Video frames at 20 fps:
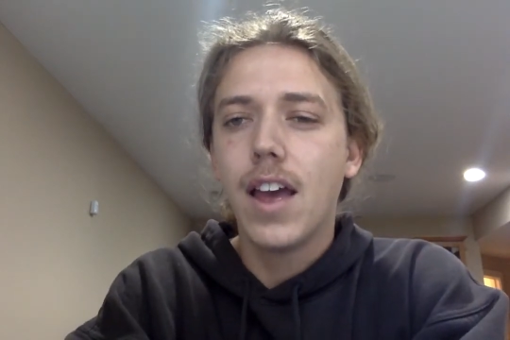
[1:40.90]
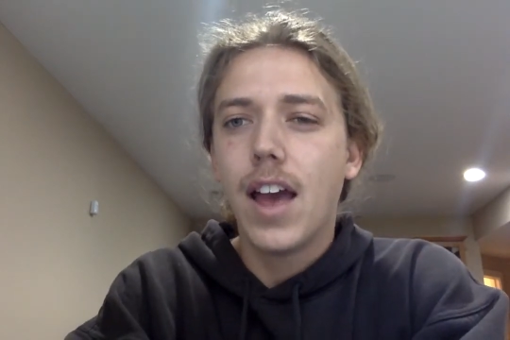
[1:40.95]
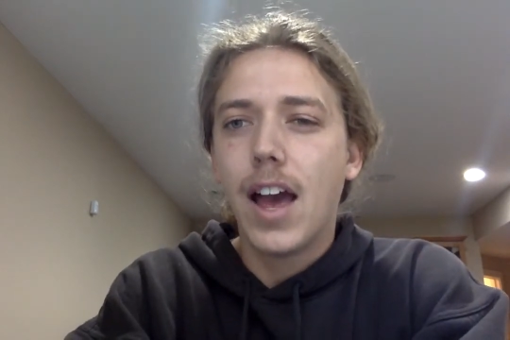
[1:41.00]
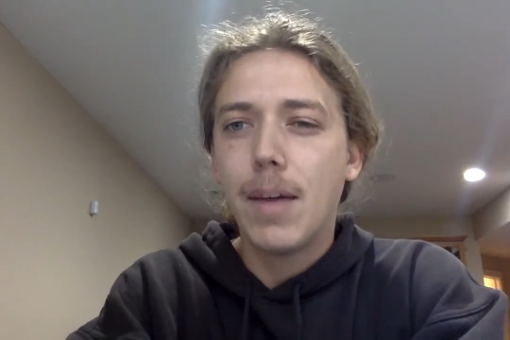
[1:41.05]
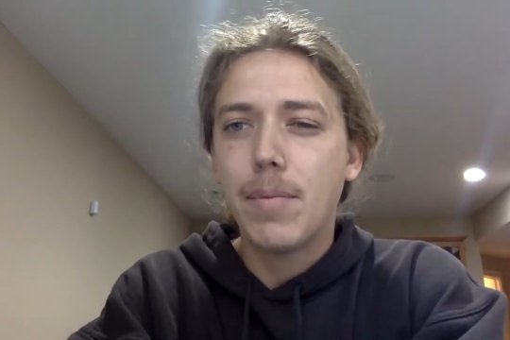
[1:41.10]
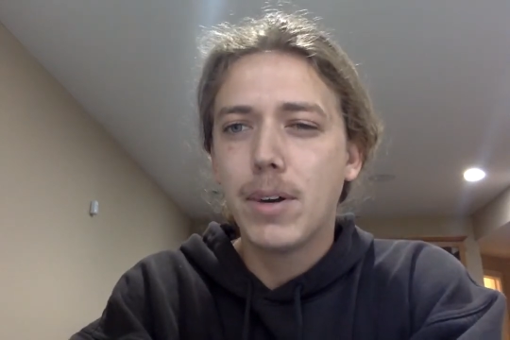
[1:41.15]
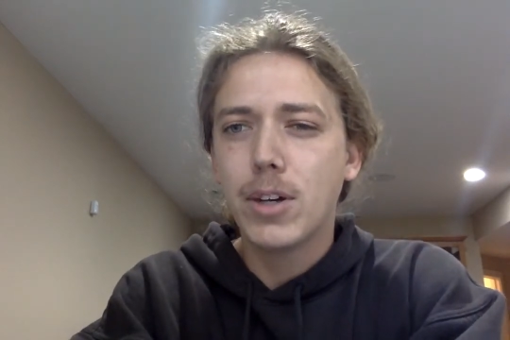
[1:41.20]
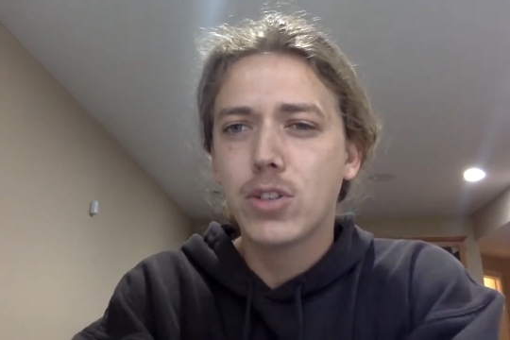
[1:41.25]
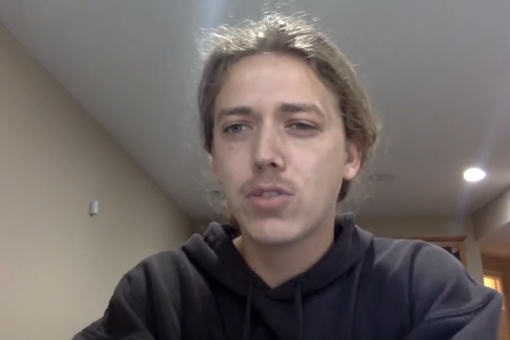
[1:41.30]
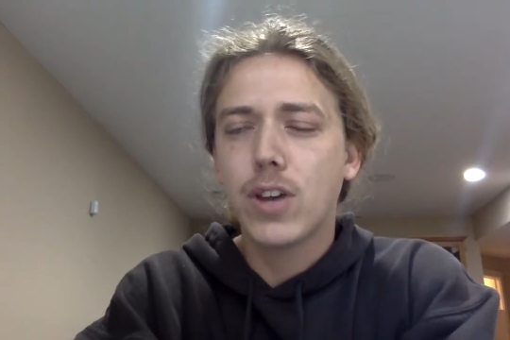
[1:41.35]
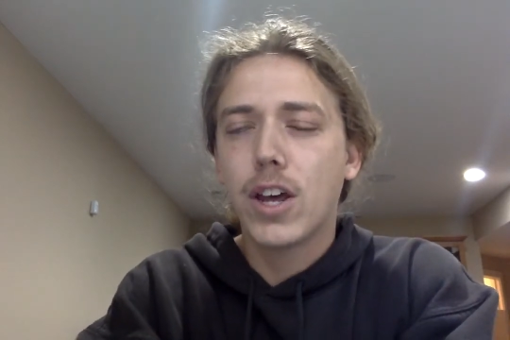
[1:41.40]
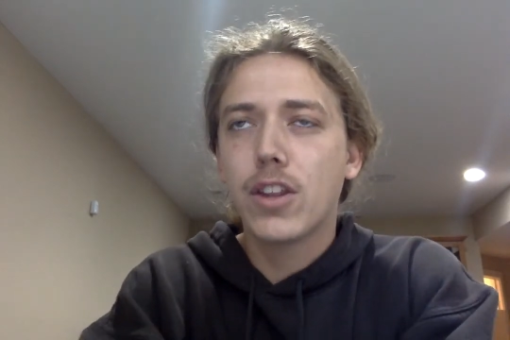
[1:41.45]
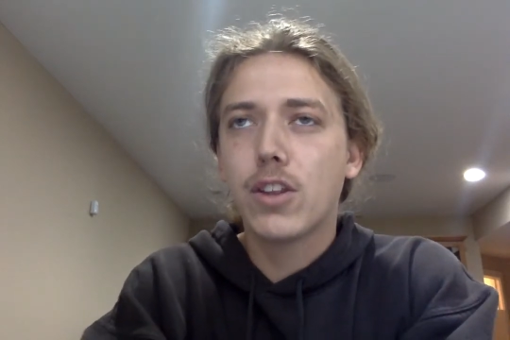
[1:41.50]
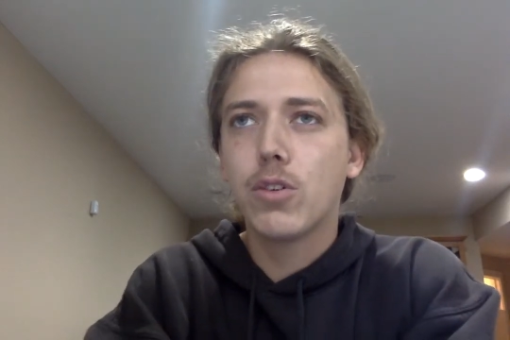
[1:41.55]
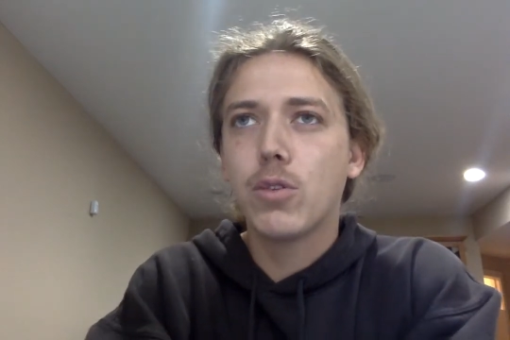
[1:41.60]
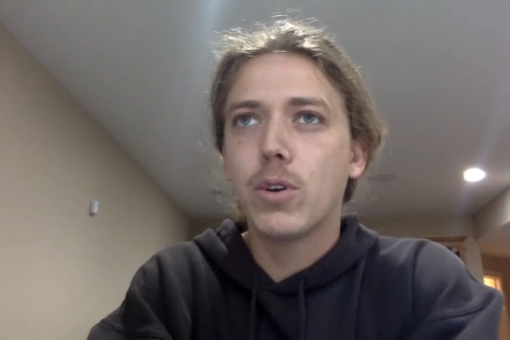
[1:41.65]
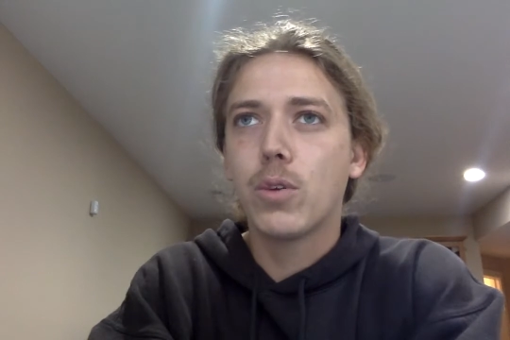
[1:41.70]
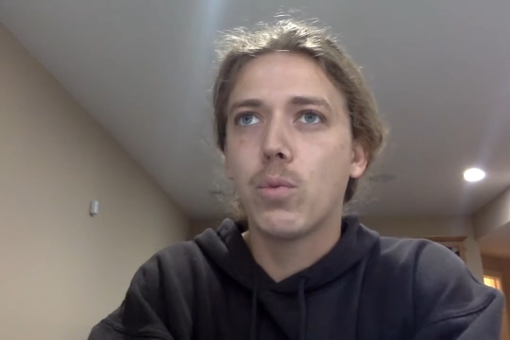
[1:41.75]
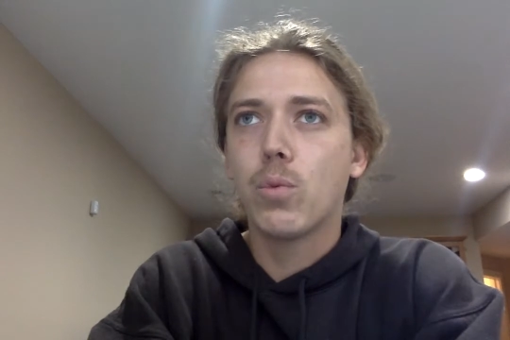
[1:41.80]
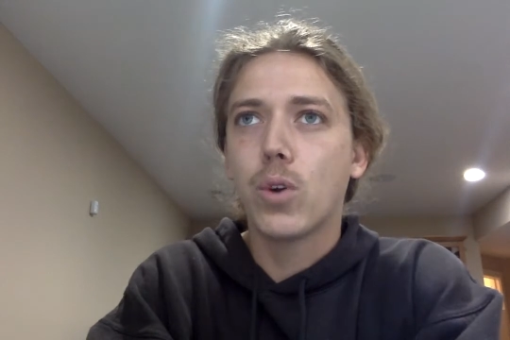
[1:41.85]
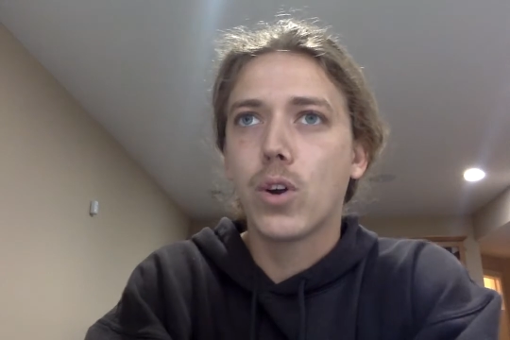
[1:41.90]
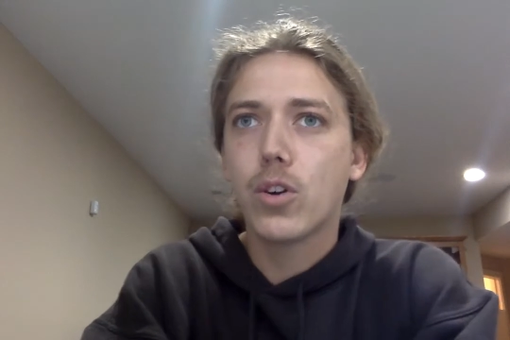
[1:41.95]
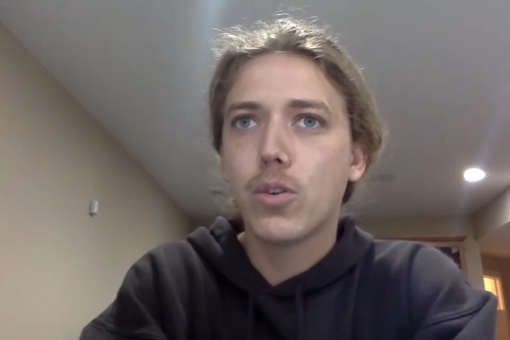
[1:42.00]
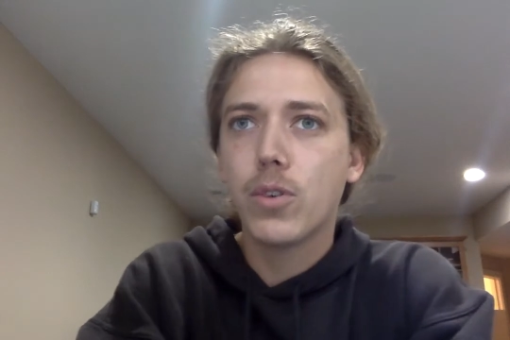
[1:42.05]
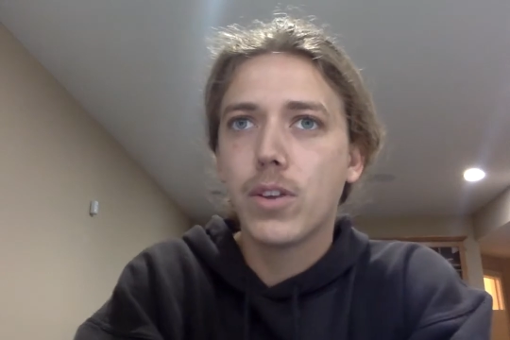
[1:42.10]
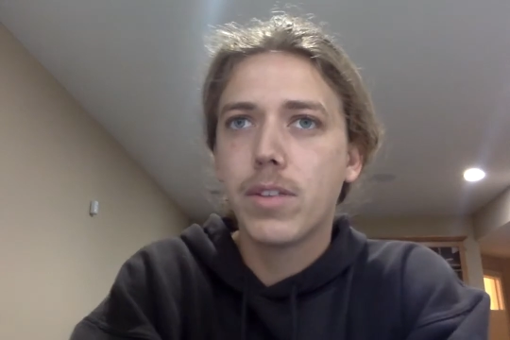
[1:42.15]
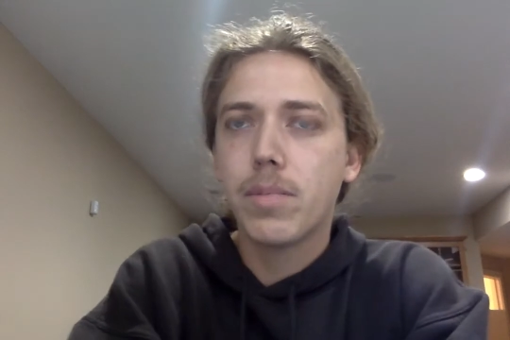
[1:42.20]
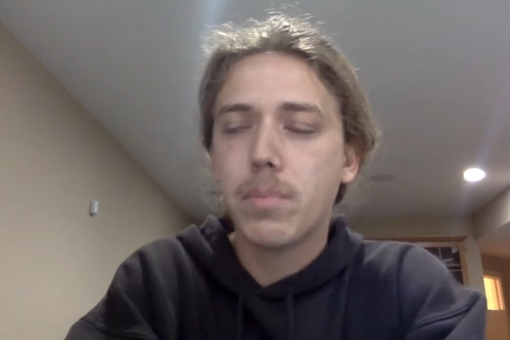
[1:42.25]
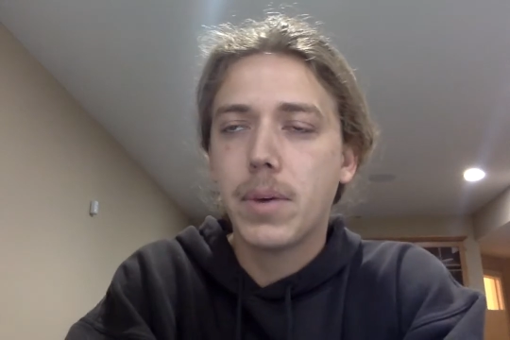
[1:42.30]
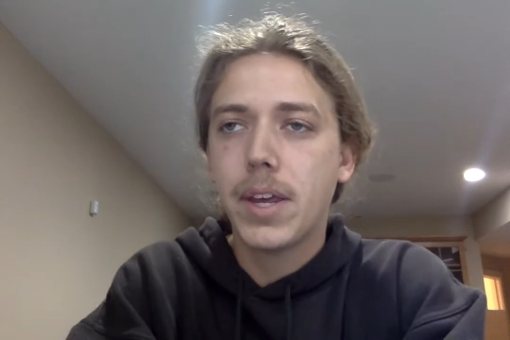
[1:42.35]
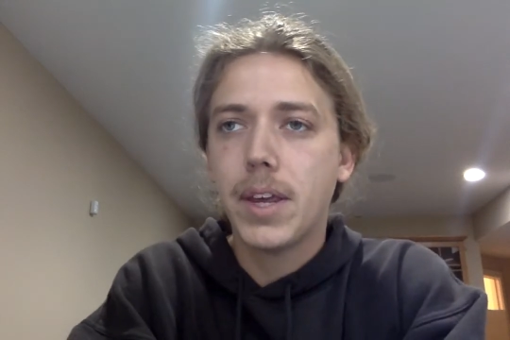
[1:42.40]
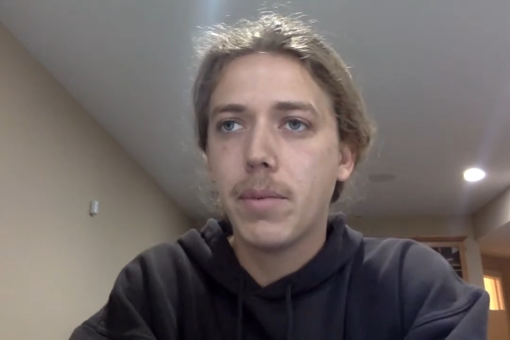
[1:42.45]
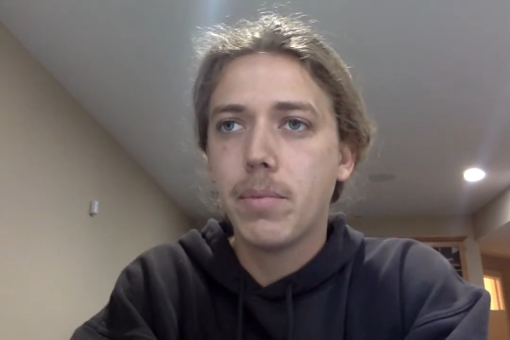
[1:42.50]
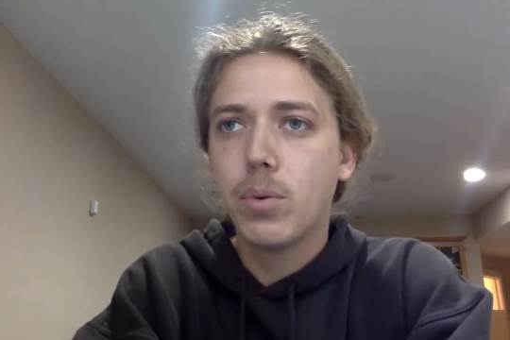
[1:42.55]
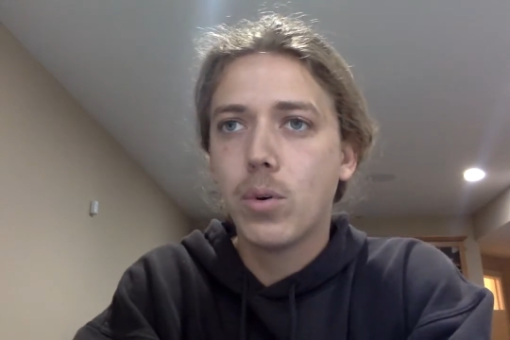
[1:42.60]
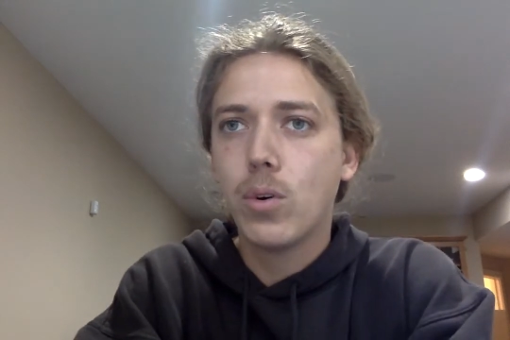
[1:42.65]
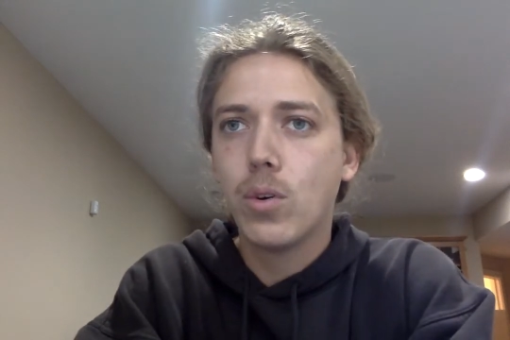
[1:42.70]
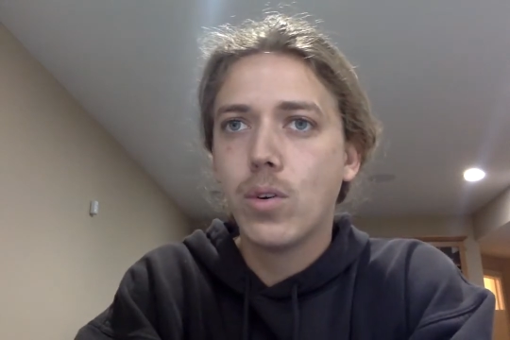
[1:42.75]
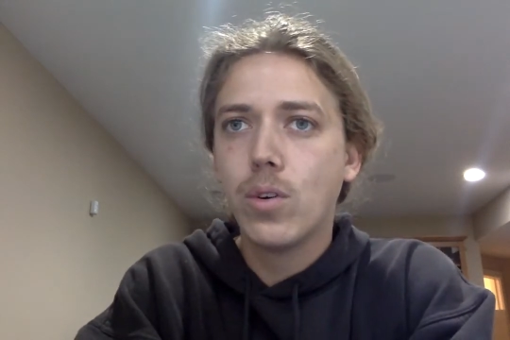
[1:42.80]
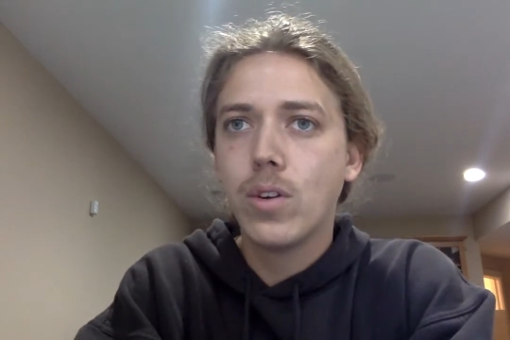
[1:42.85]
I much rather would work with
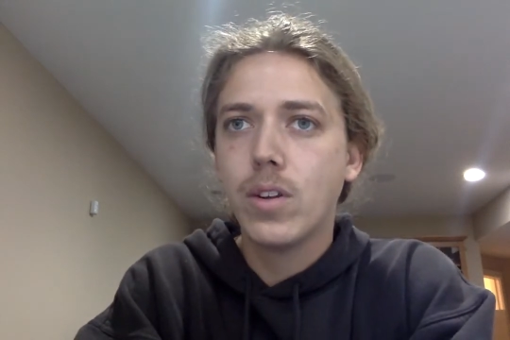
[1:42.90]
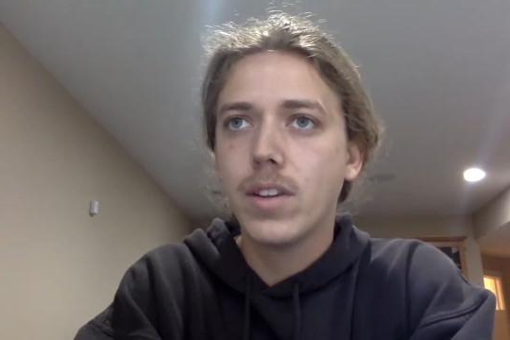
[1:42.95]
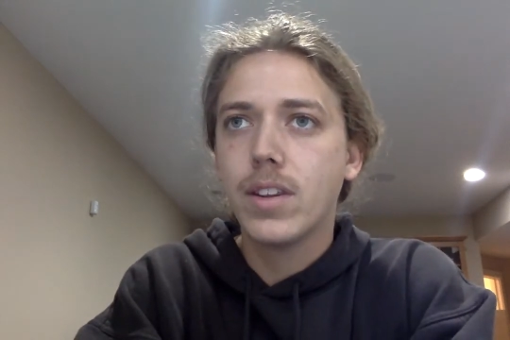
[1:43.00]
people